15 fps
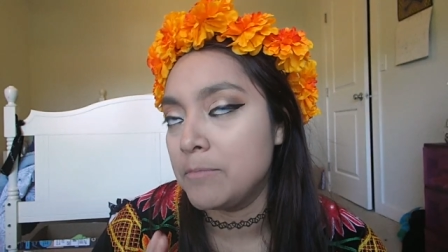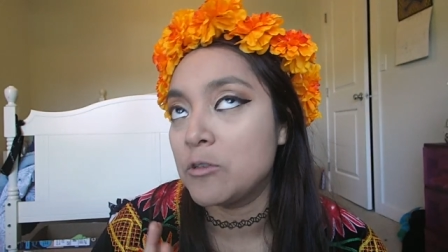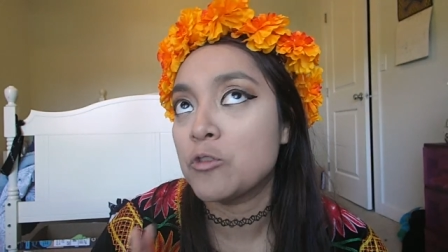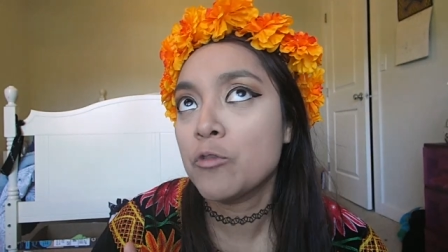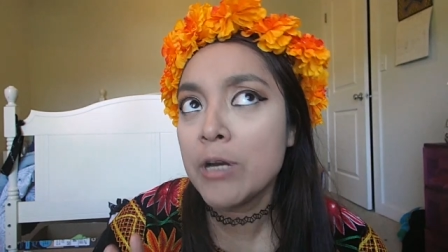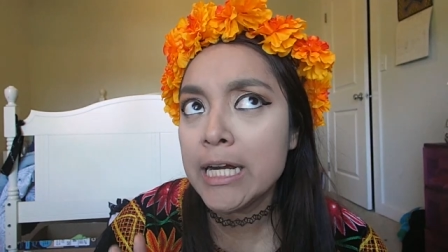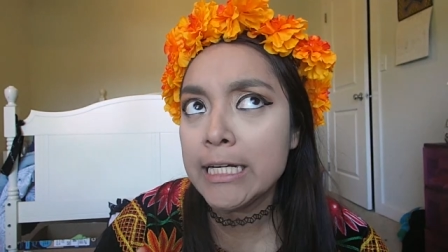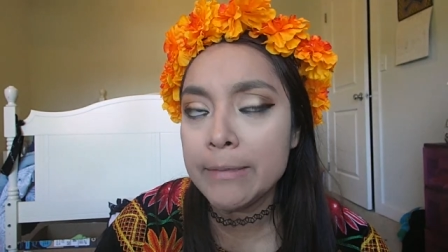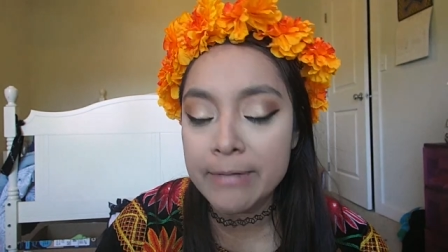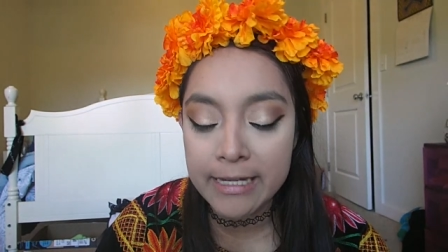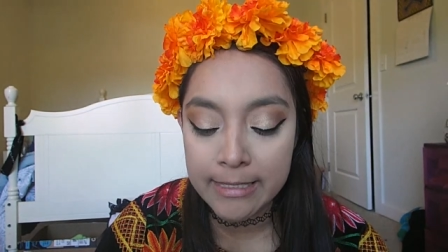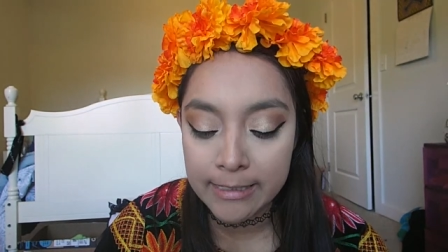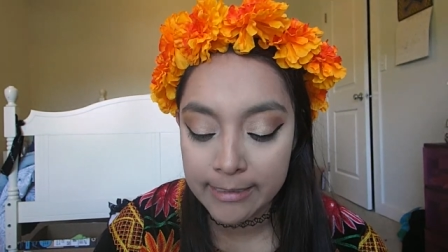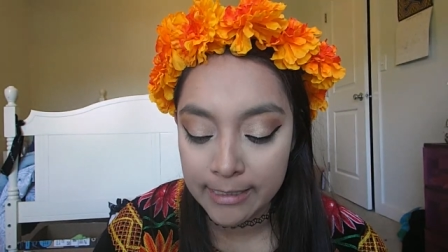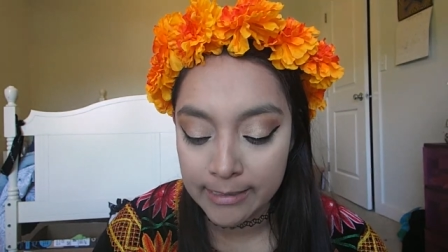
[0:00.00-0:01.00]
I'm trying to
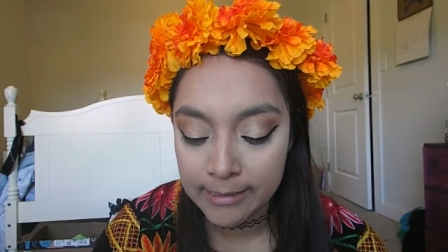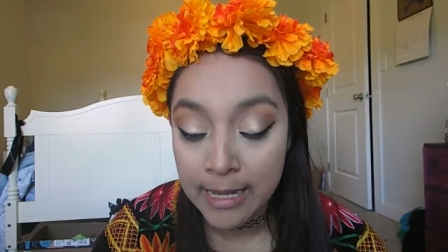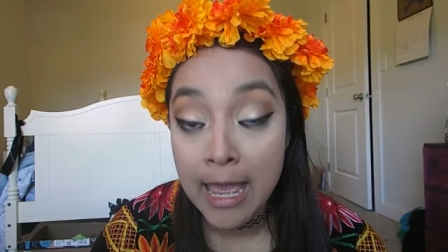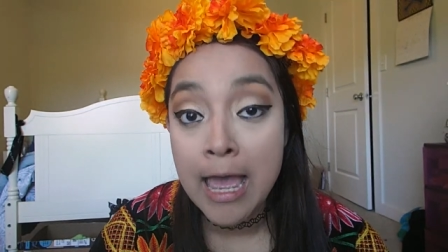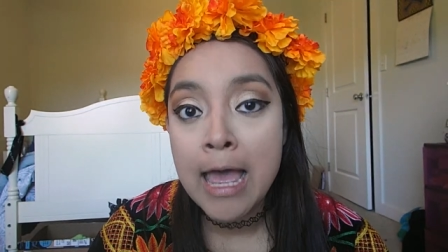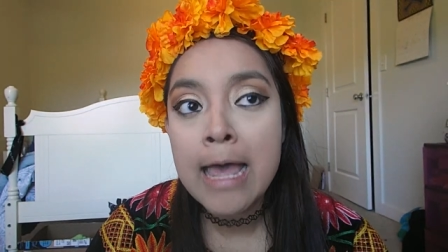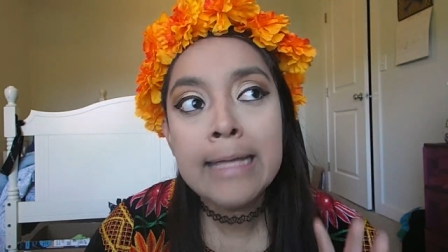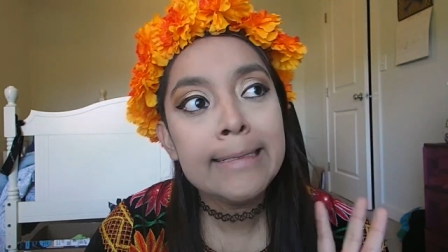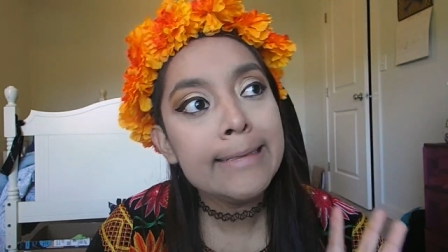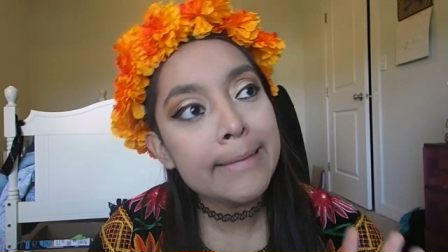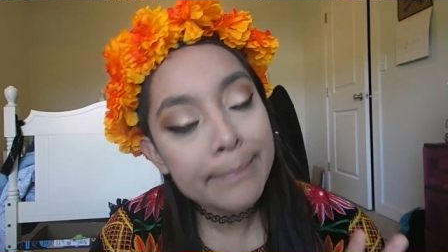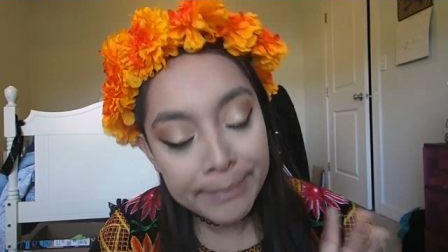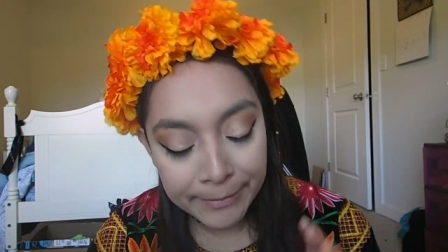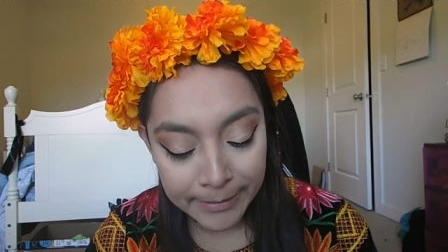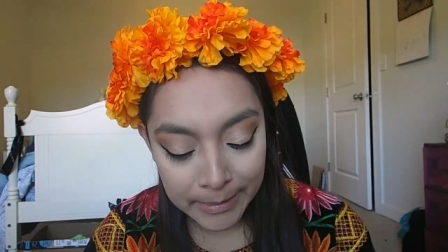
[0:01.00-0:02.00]
make this as
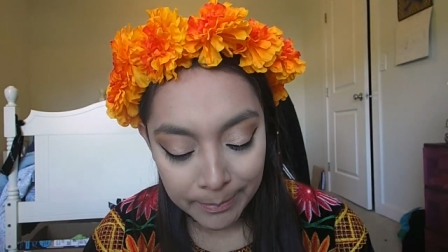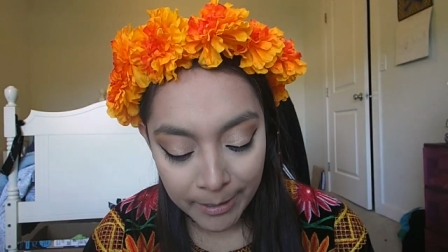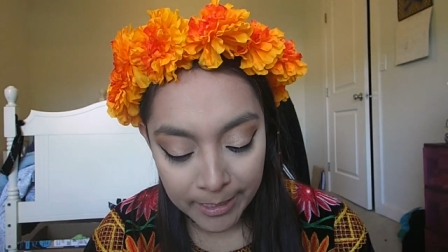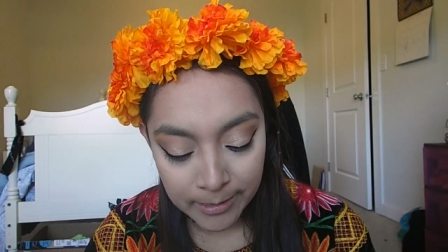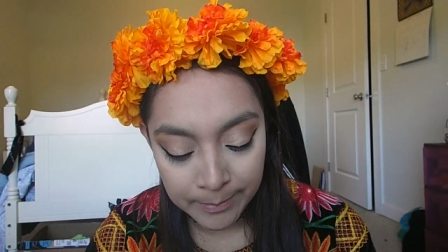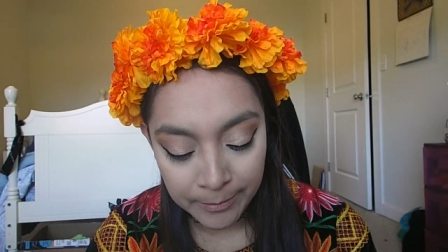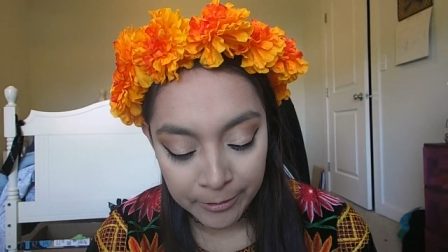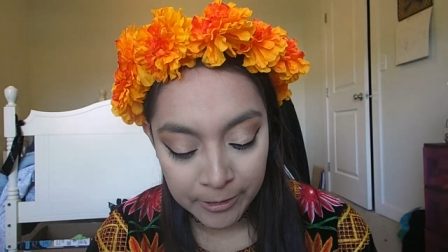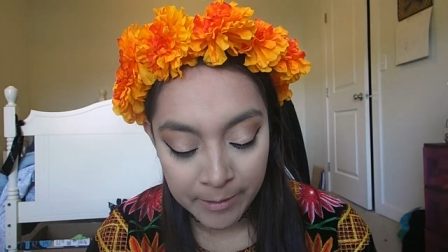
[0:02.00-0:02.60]
simple as possible.